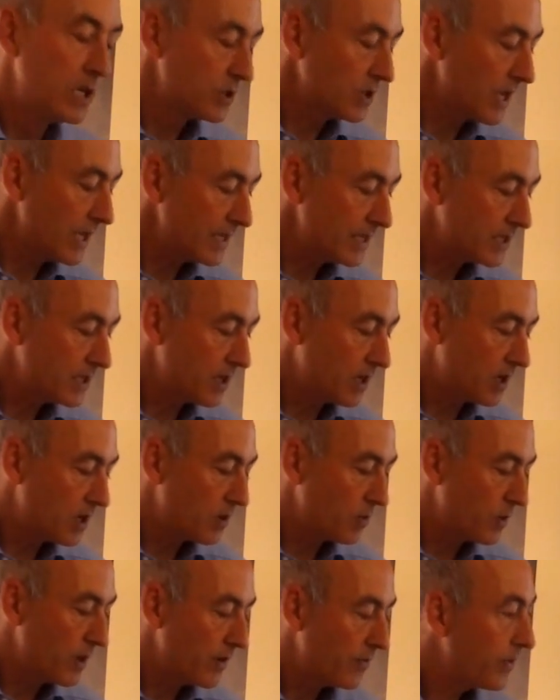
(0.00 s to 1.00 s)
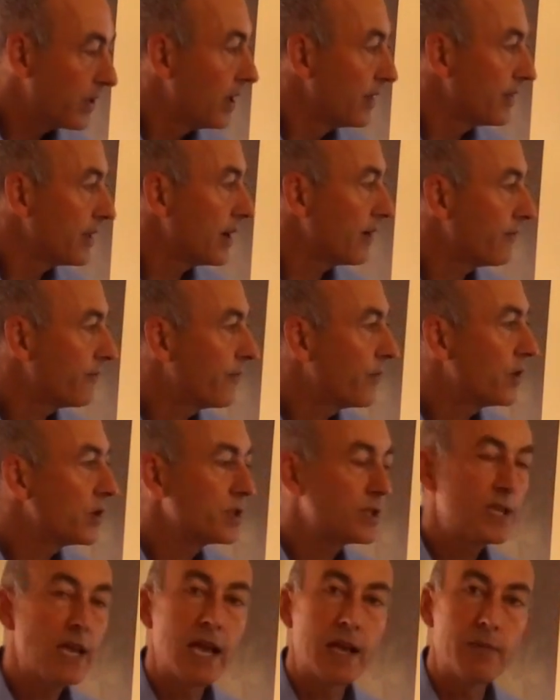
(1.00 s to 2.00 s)
So let's start with that
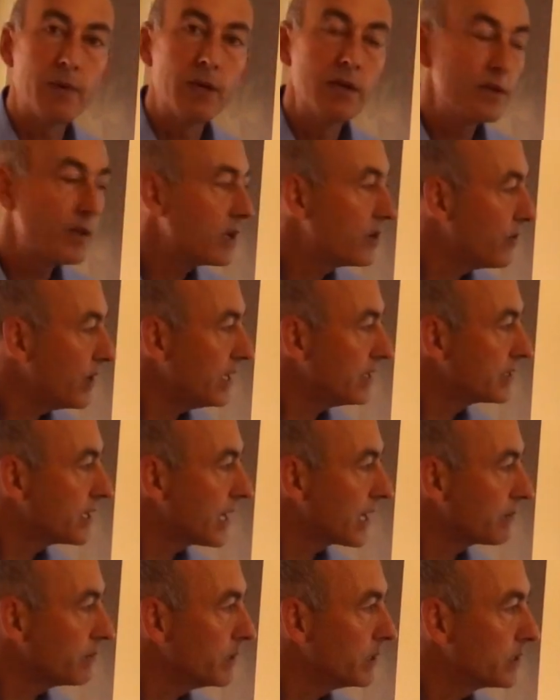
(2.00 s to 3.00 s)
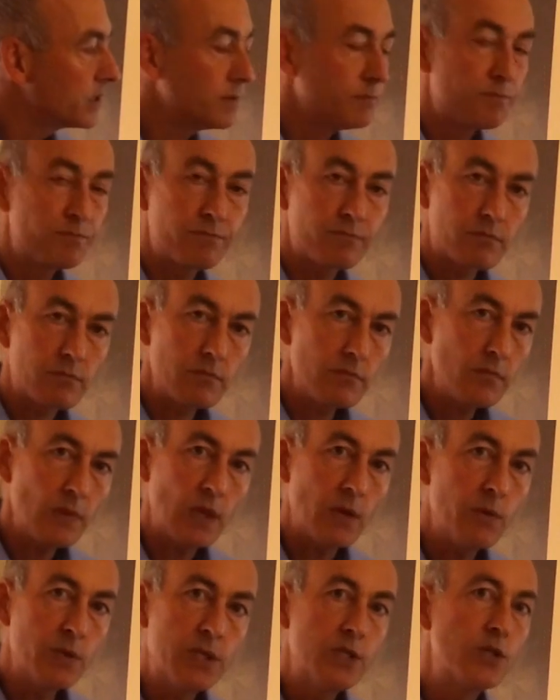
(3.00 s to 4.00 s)
first segment, the green segment,
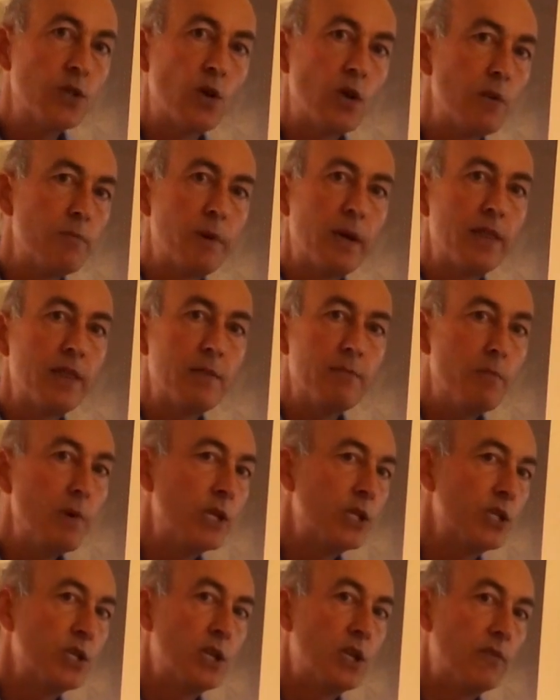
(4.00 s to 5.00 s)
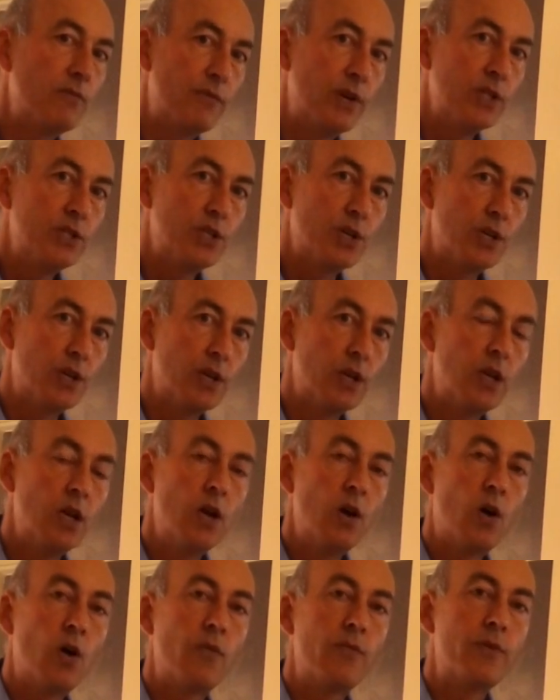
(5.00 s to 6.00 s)
which is all about the mission and vision
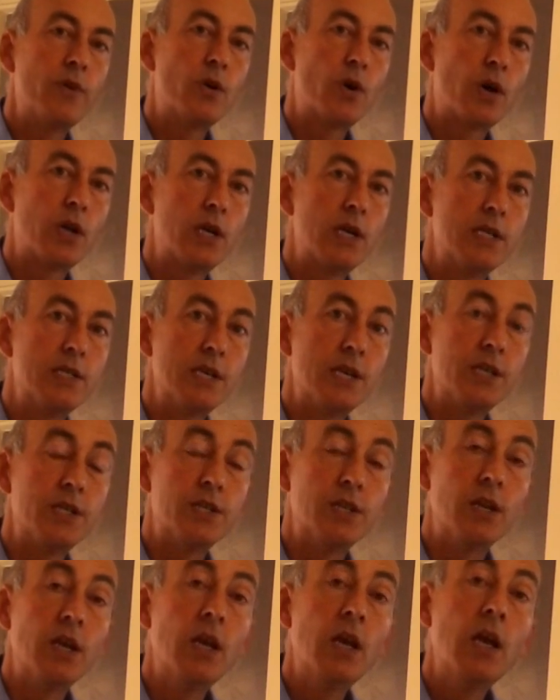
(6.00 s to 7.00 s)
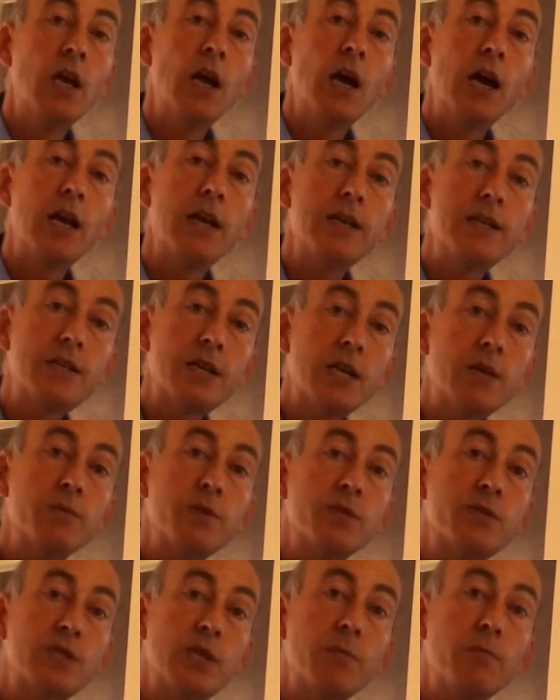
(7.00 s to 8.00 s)
of the organisation. And in terms
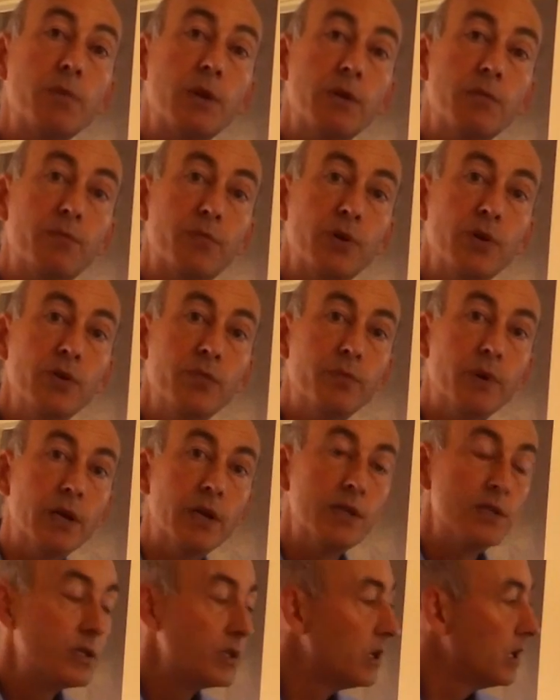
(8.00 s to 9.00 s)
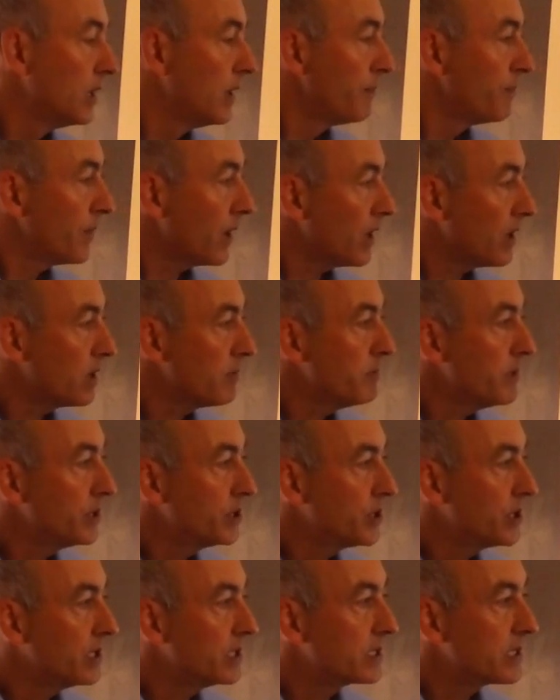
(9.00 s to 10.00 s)
of simple improvement, our
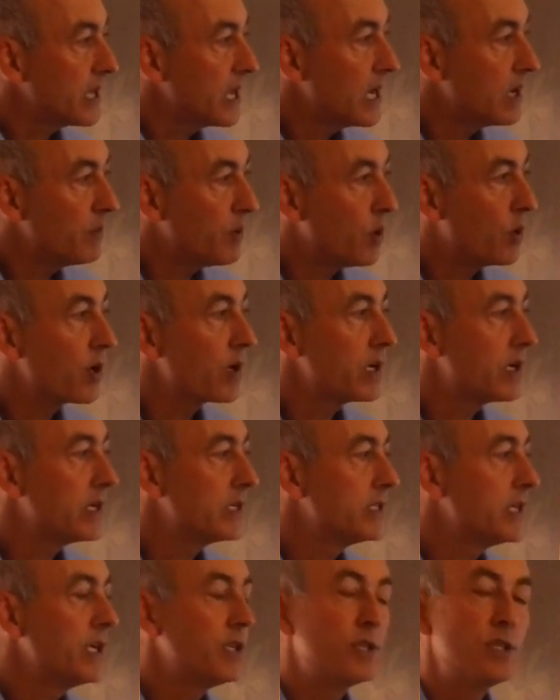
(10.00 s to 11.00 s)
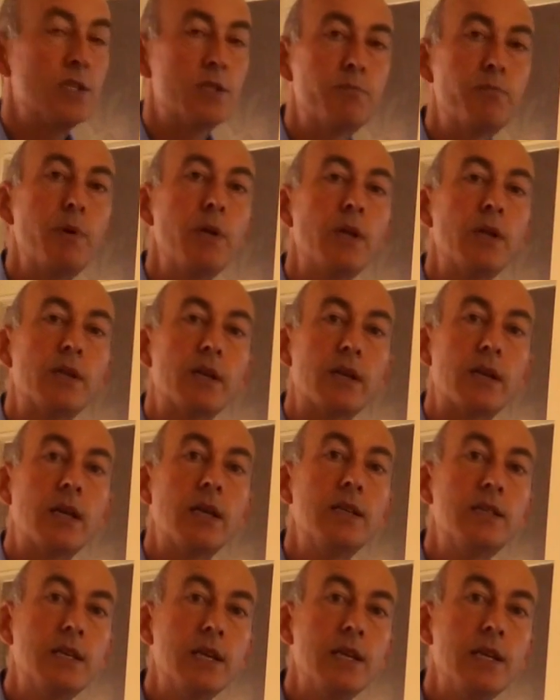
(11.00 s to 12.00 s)
mission is to help organisations build a
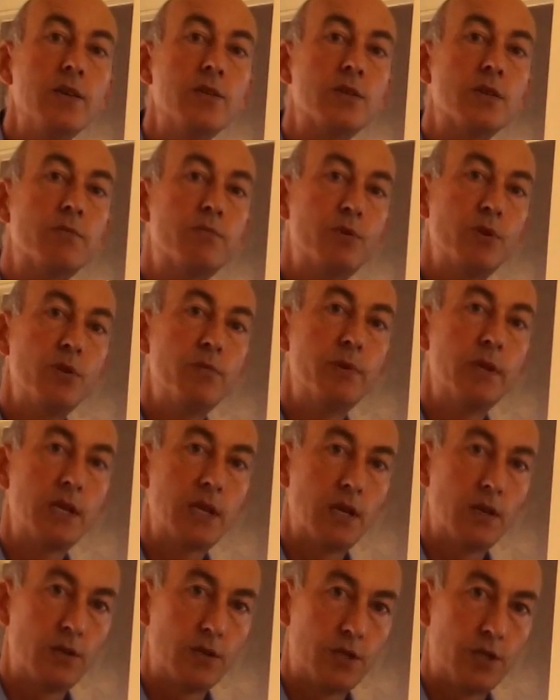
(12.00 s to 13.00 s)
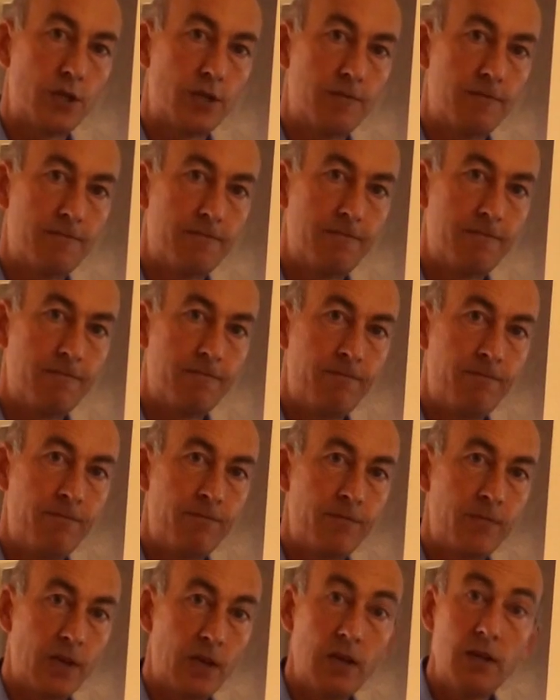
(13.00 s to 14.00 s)
continuous improvement culture.
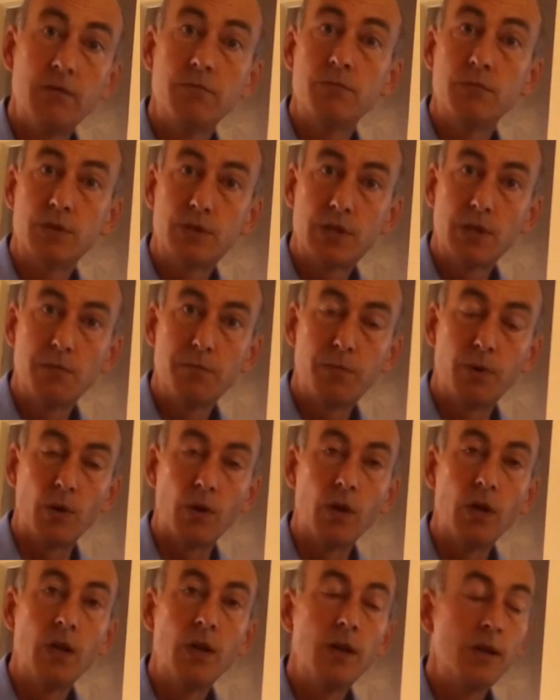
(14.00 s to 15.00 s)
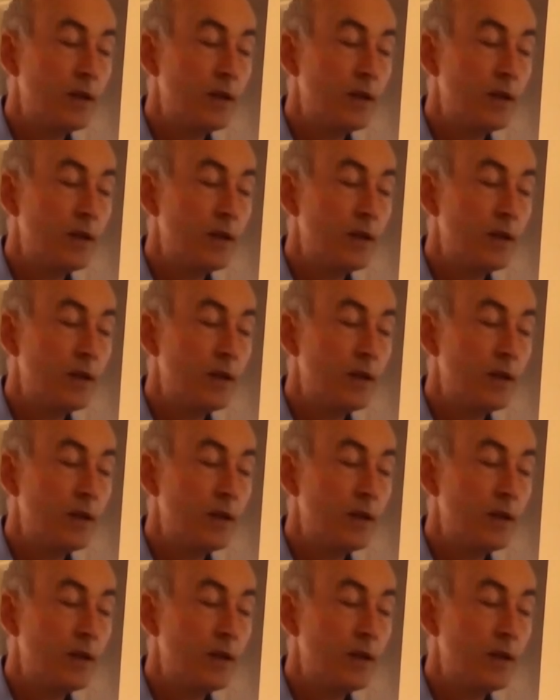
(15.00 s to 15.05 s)
Okay? Simple.